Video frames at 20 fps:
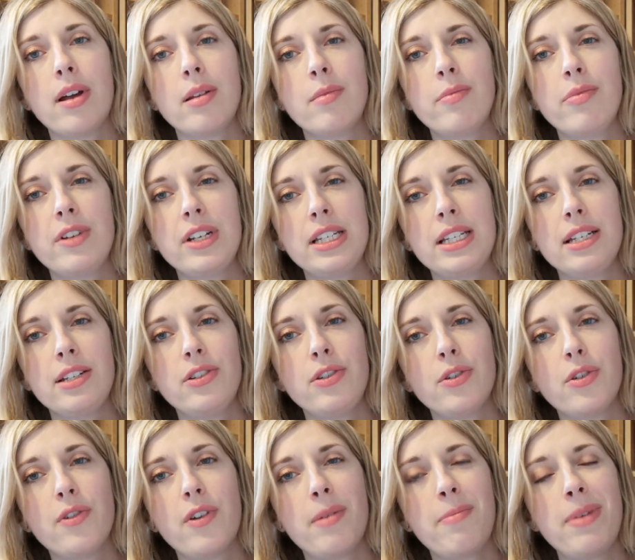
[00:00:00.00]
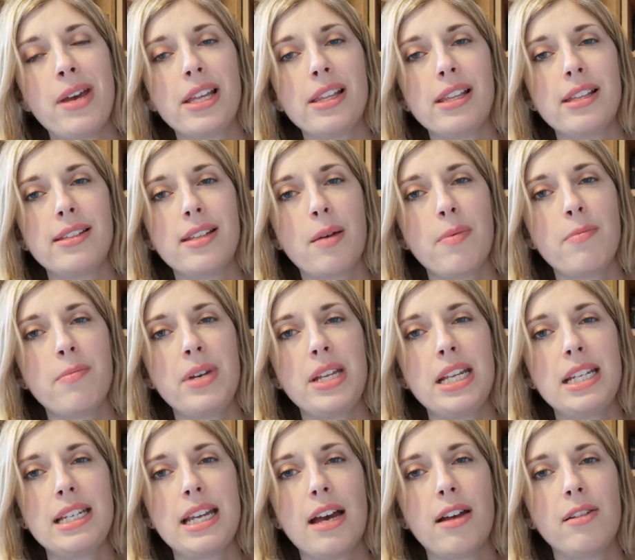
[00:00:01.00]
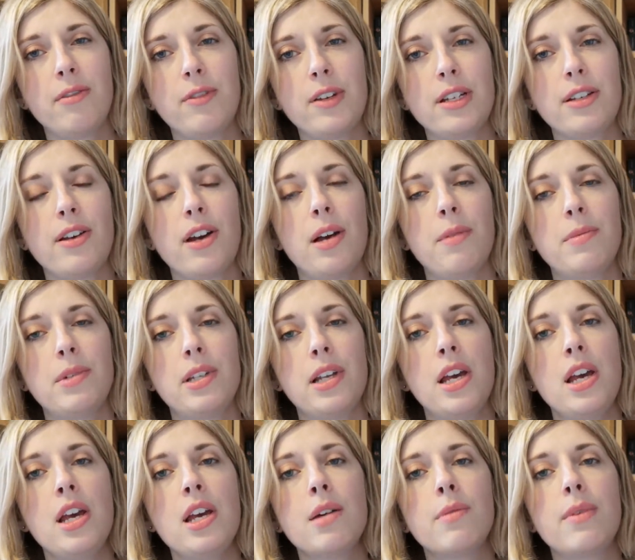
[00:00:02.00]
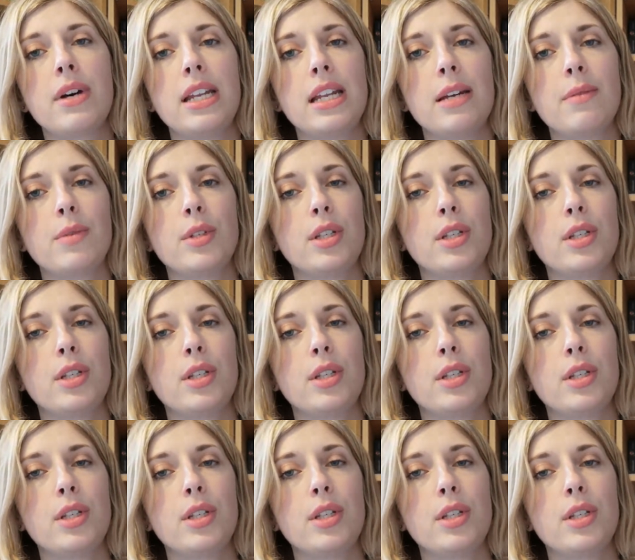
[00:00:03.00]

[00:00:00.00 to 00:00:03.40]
and I'm pretty sure I picked this up and put it down a few times when it